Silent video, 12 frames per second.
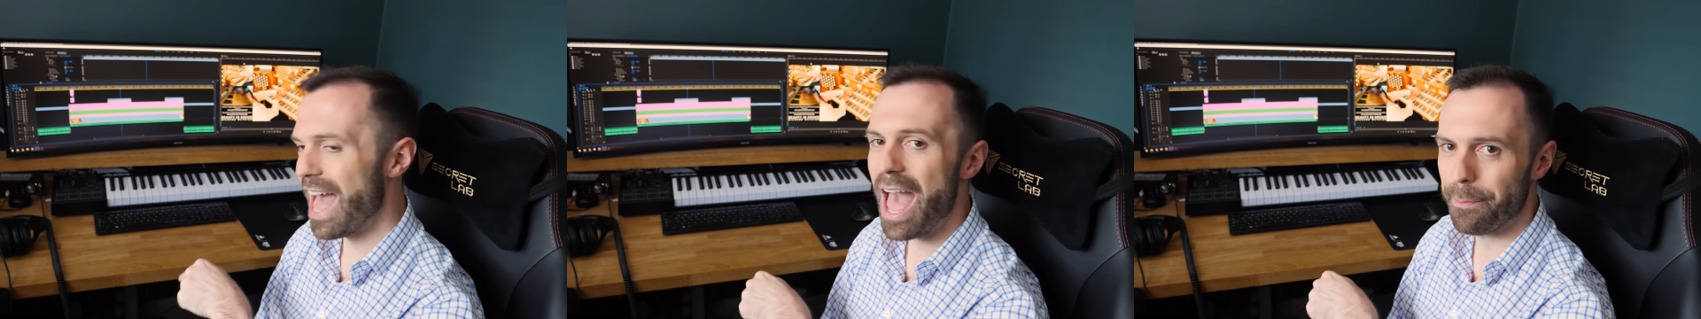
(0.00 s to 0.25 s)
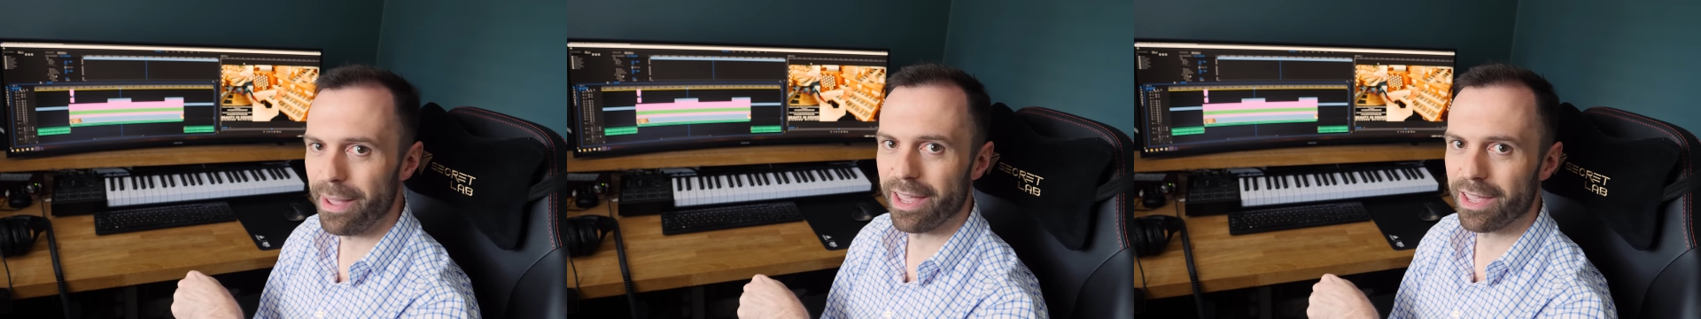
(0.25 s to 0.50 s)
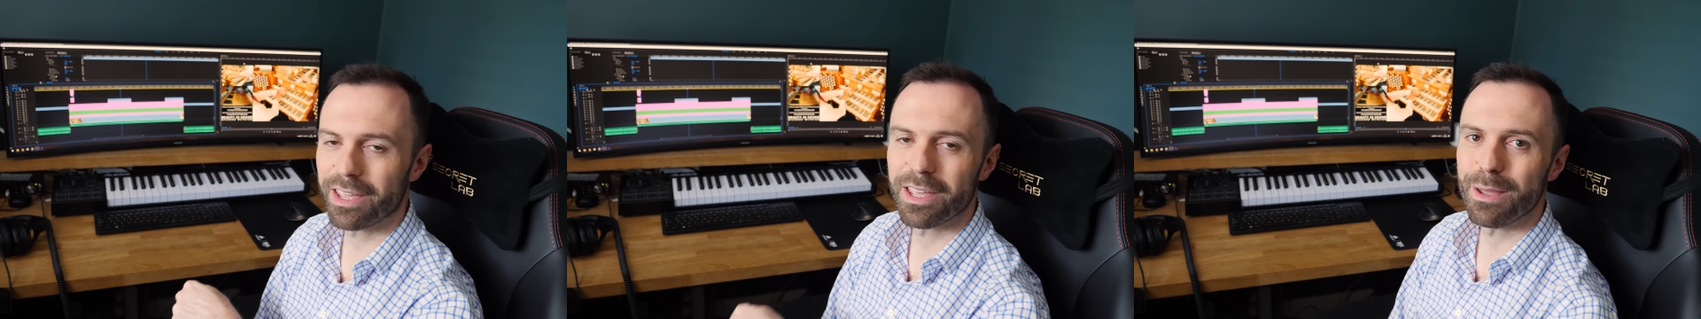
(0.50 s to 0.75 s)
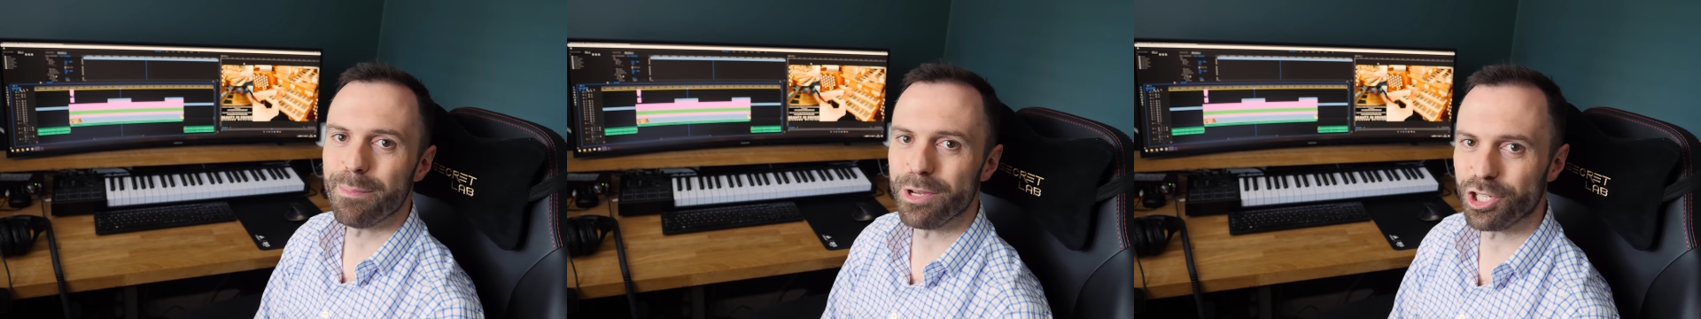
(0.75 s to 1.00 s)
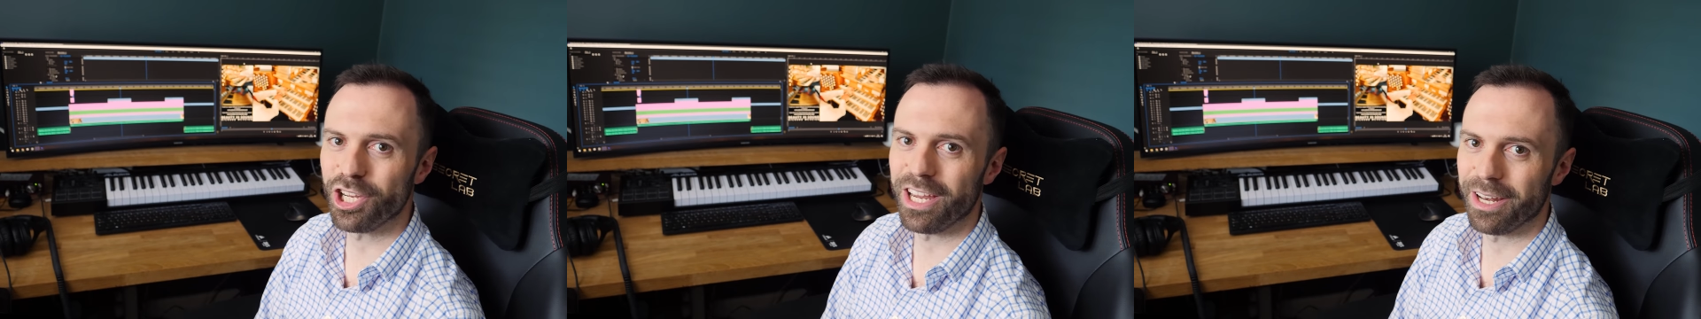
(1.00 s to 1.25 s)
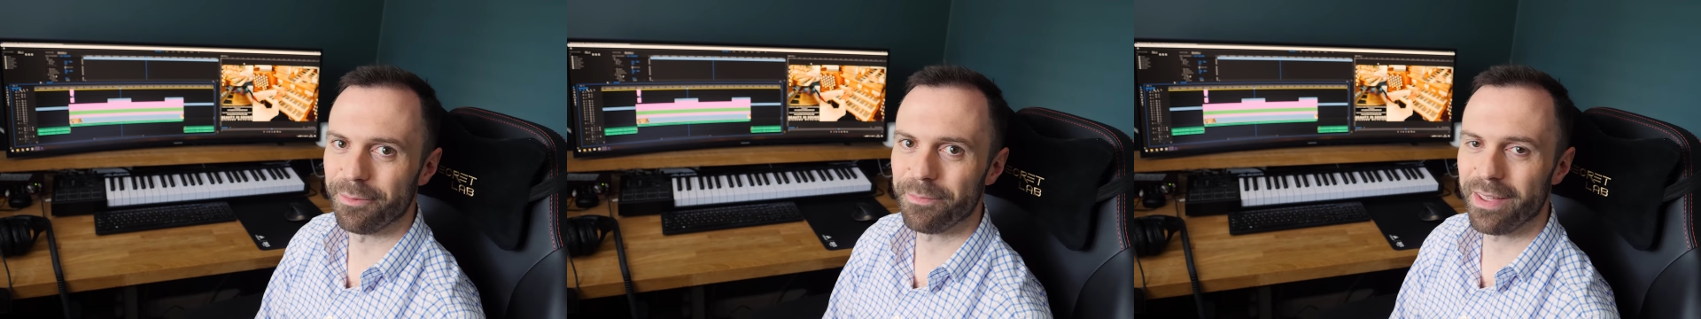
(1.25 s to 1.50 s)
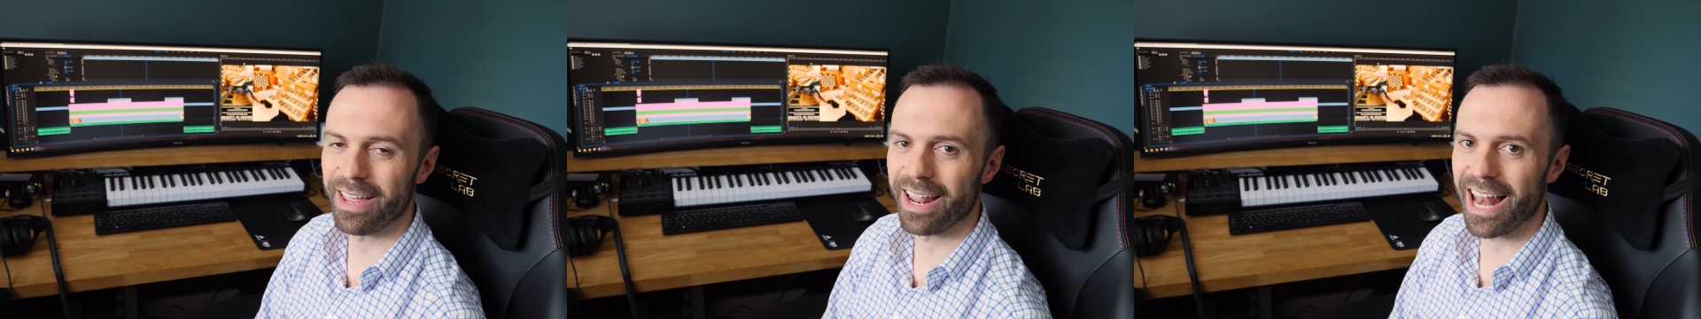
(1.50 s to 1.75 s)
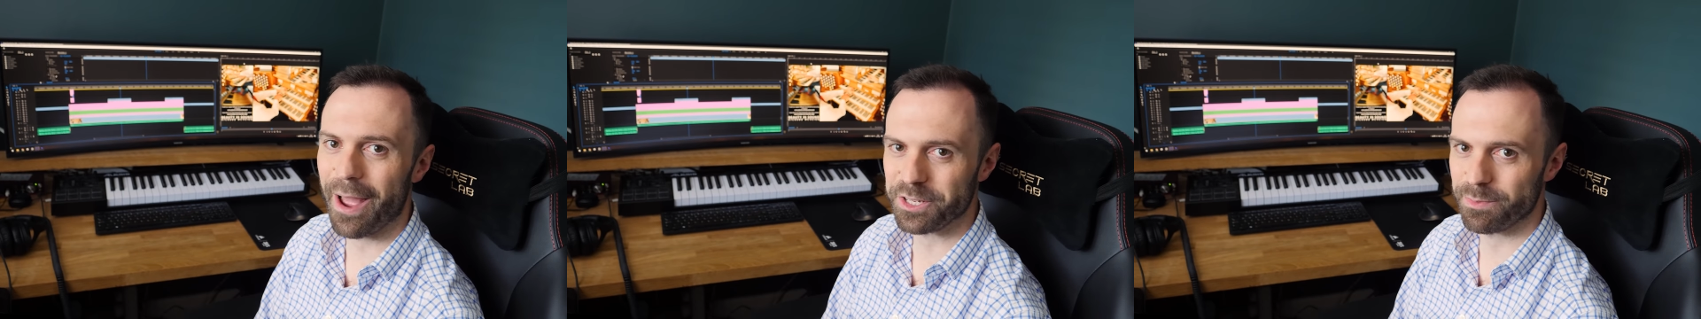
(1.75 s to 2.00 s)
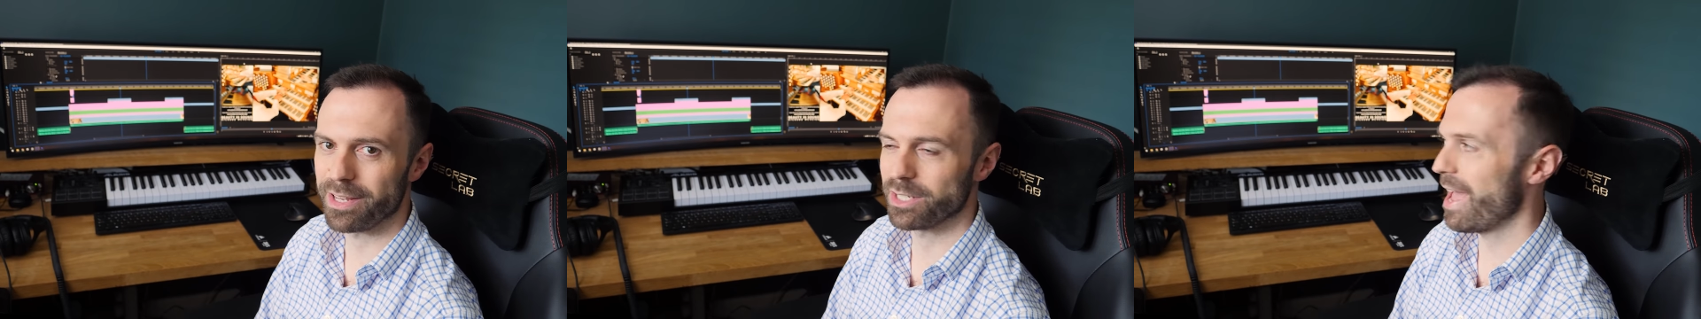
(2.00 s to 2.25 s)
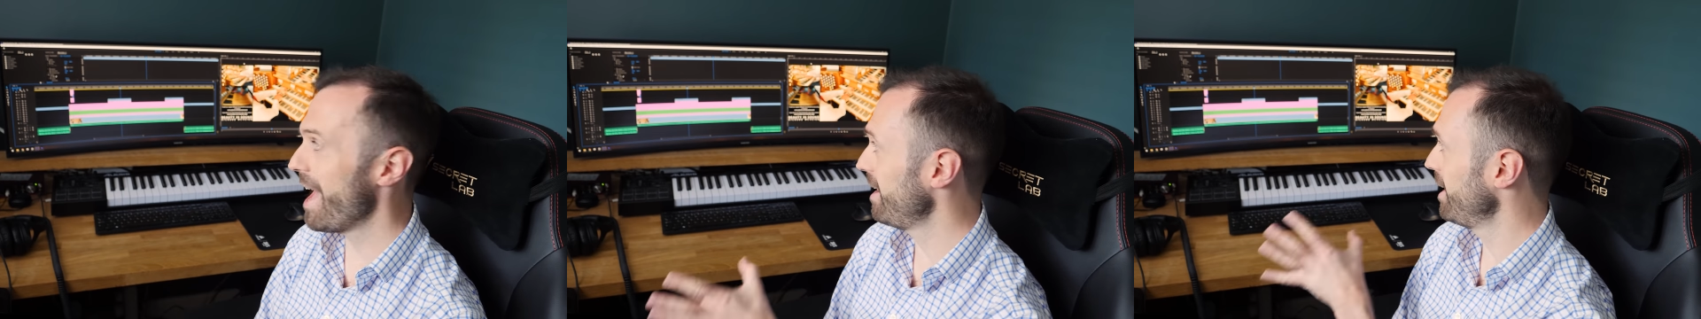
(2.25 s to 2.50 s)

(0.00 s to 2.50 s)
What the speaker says: epic machine. It allows me to